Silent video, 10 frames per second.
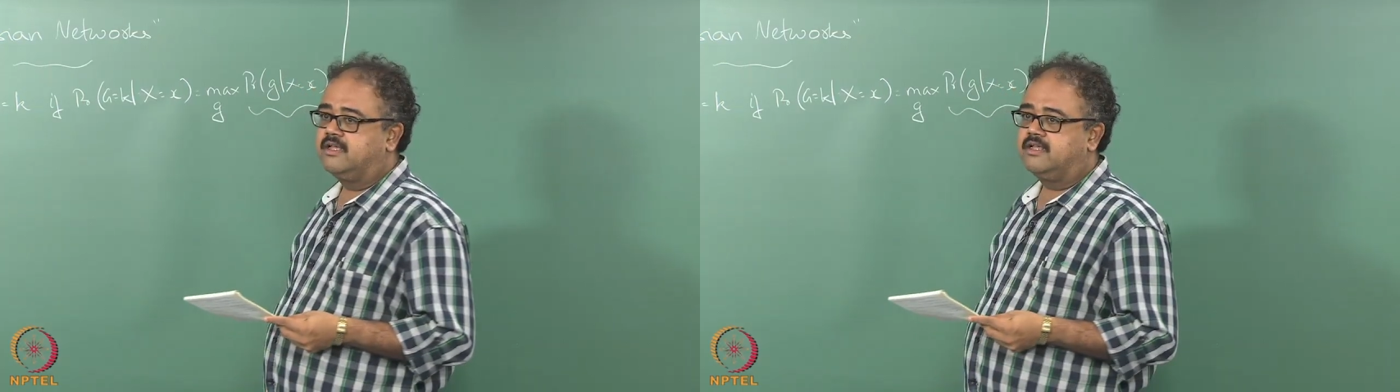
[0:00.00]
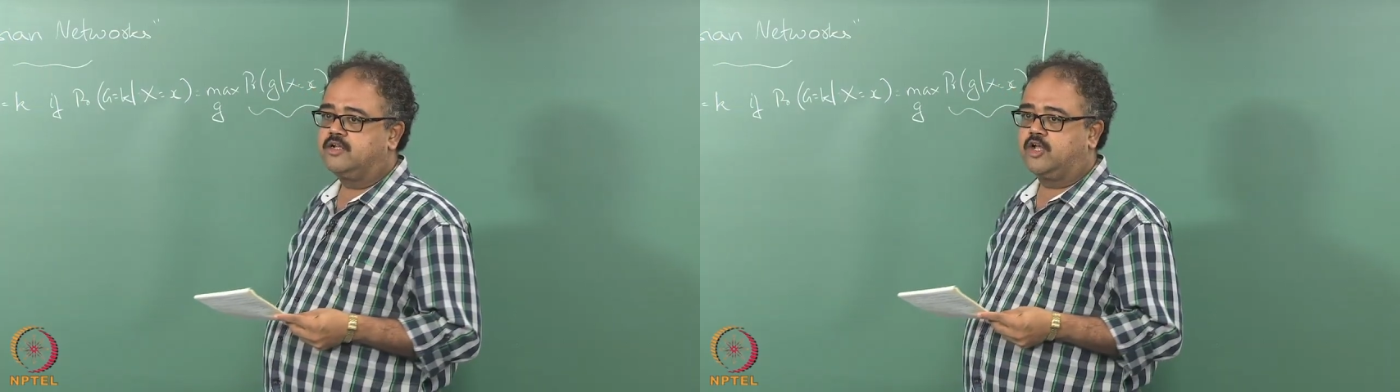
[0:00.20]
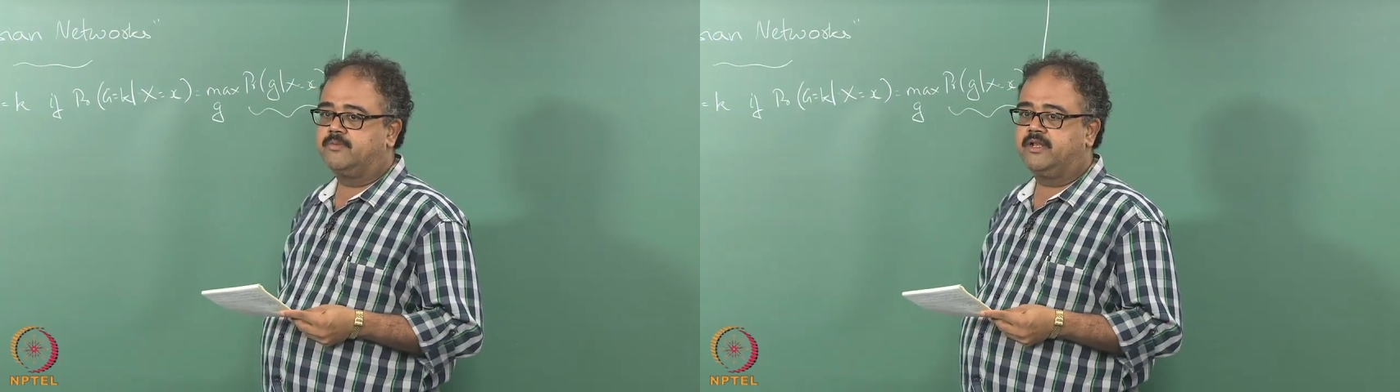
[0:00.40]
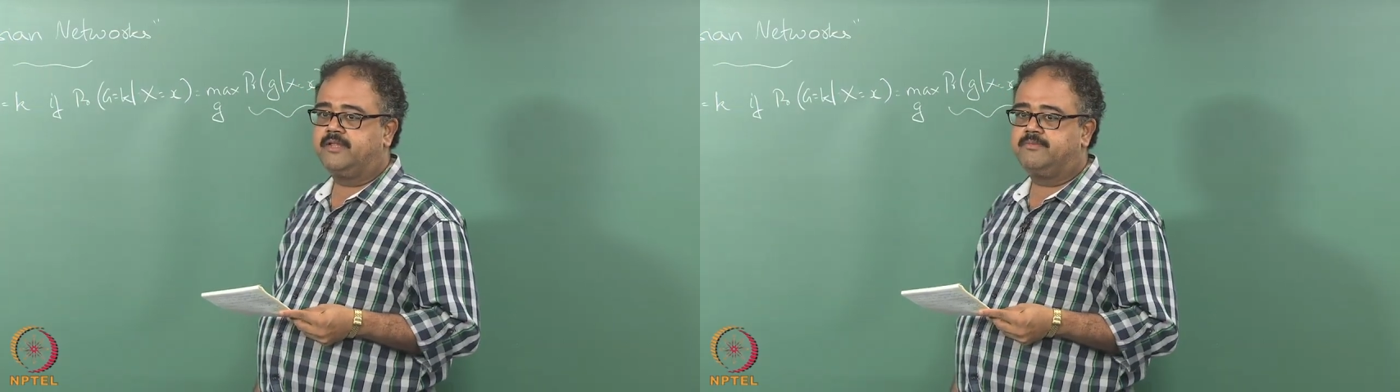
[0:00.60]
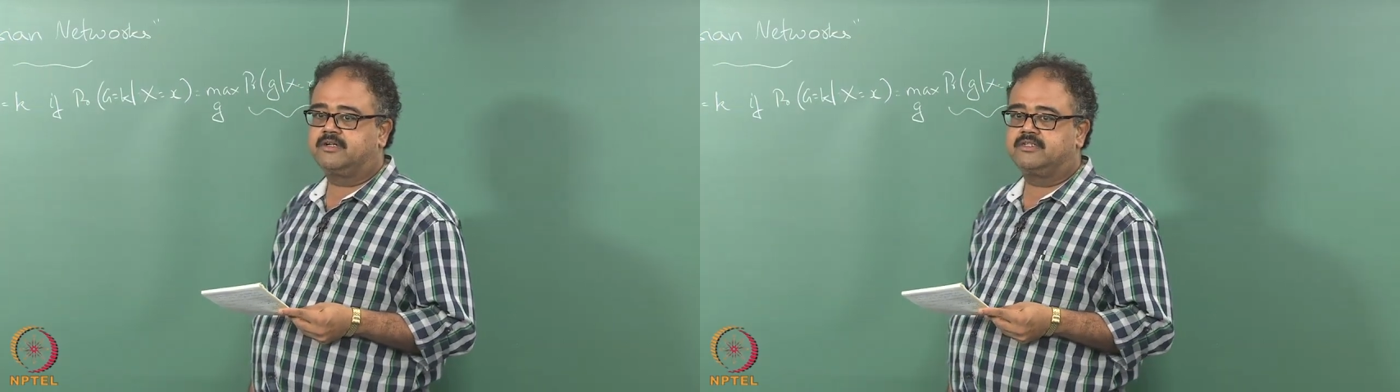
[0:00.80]
normally
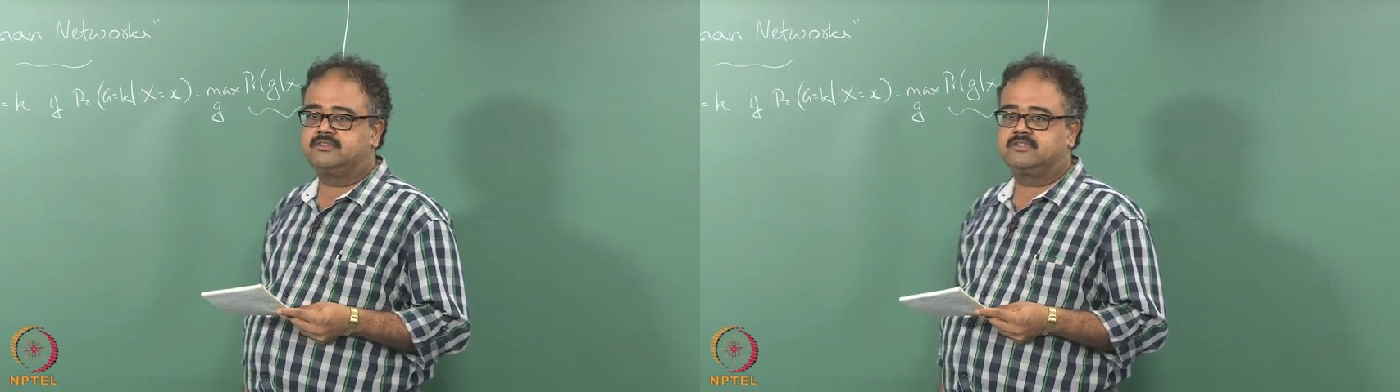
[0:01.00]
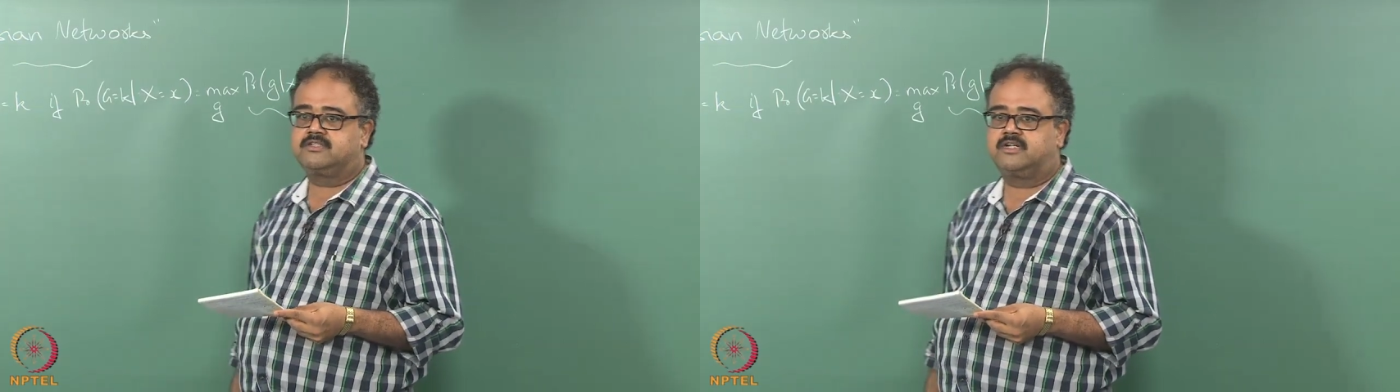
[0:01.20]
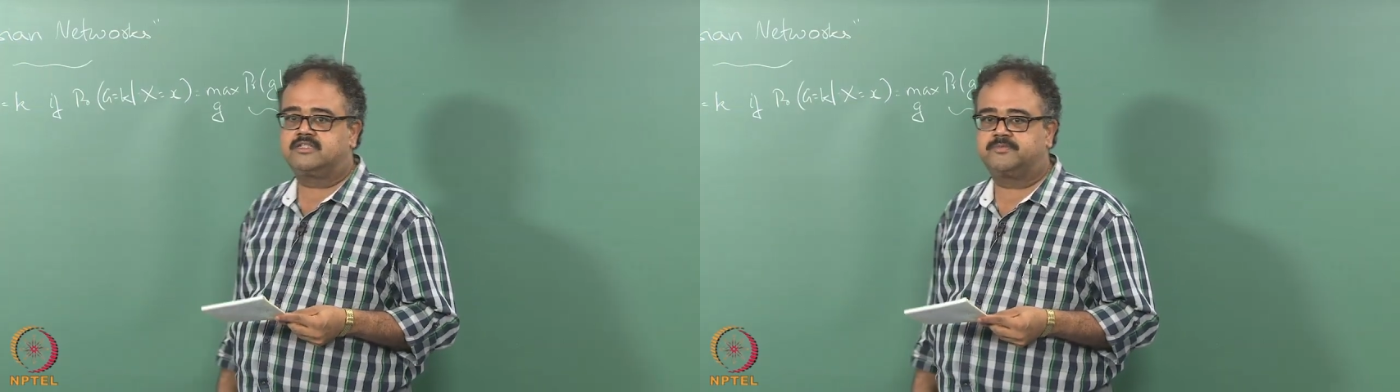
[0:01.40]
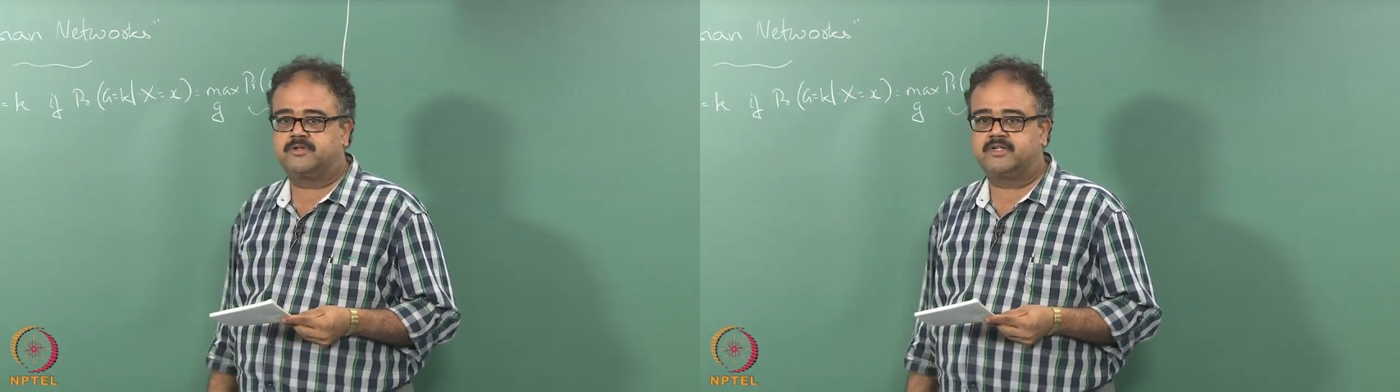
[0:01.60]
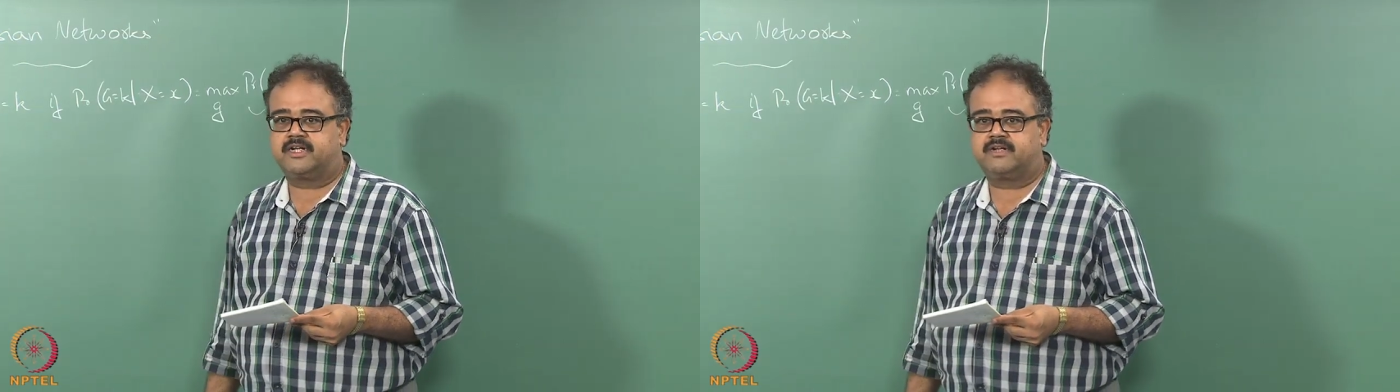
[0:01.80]
because this is not
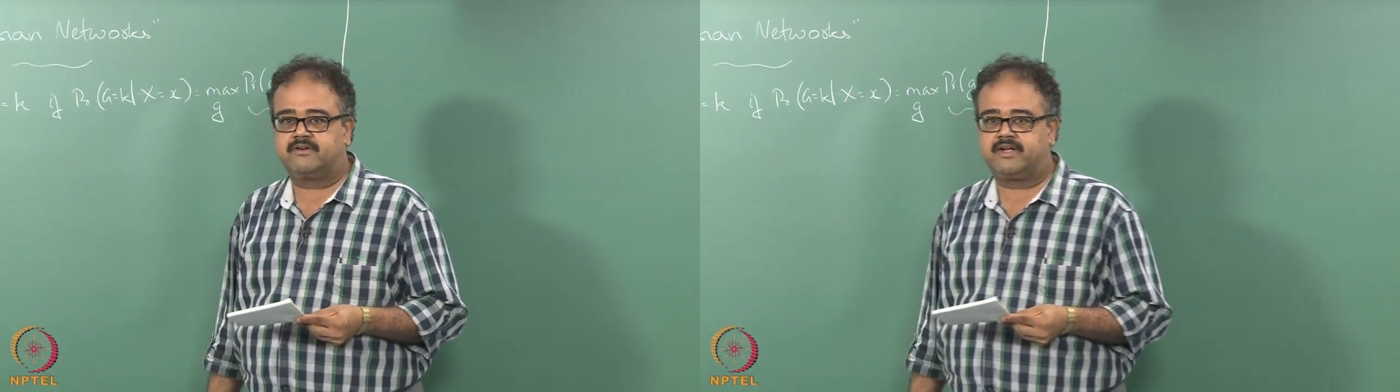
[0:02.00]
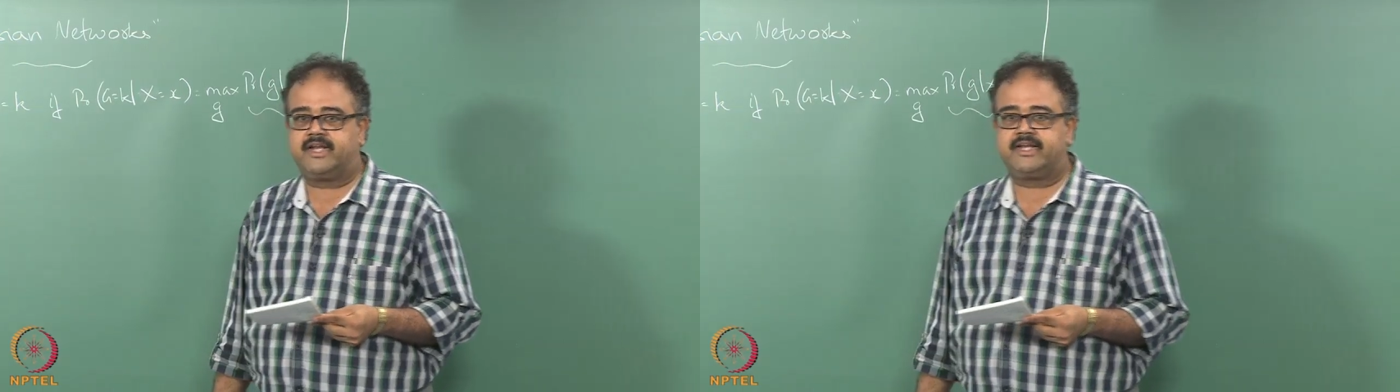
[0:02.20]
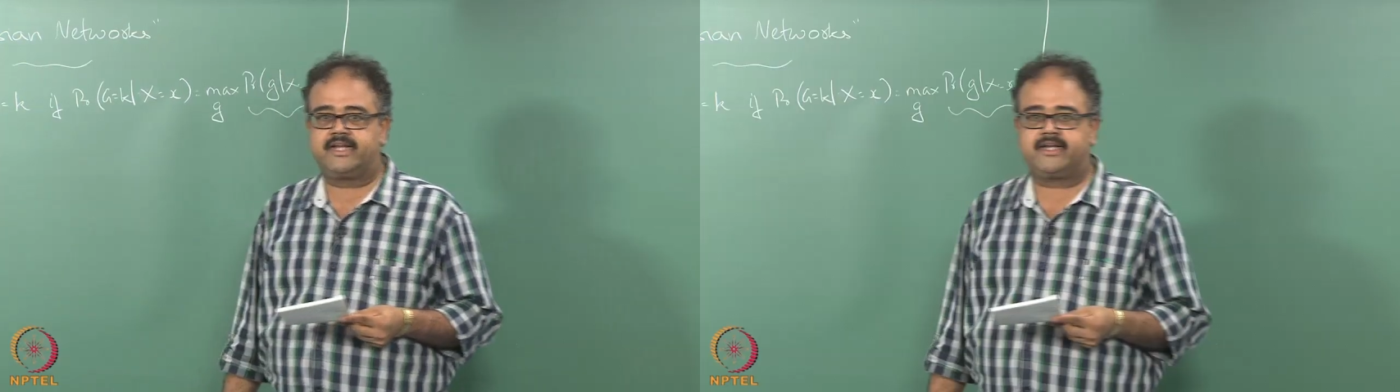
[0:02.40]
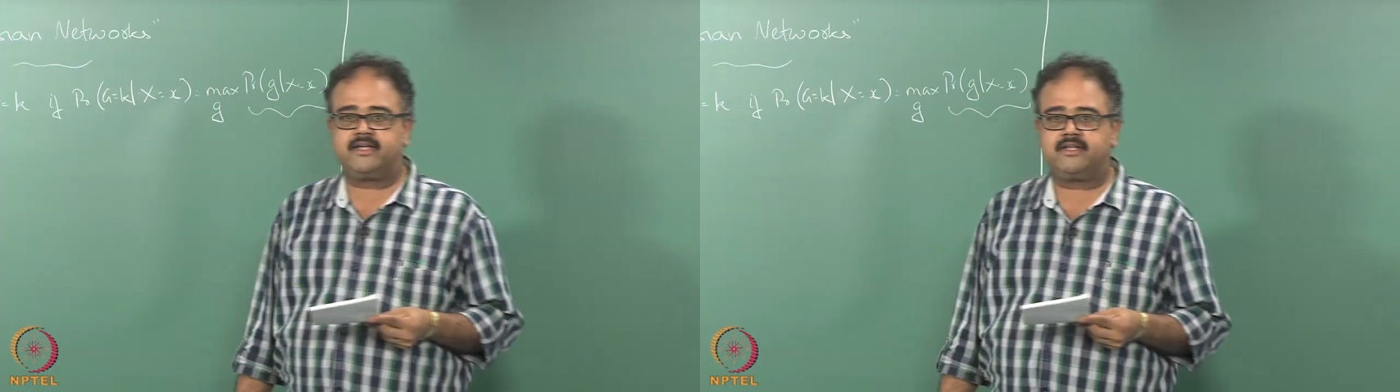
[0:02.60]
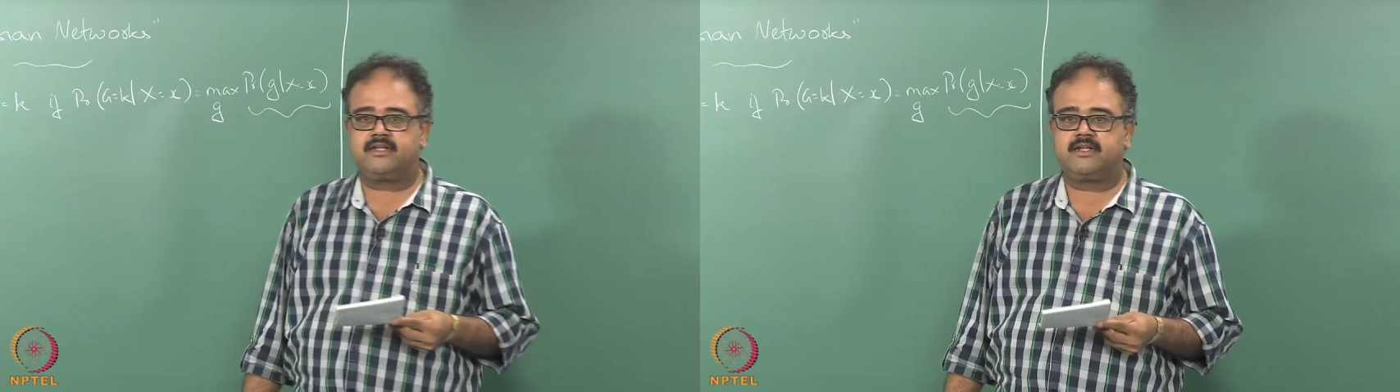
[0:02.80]
supported in our training data,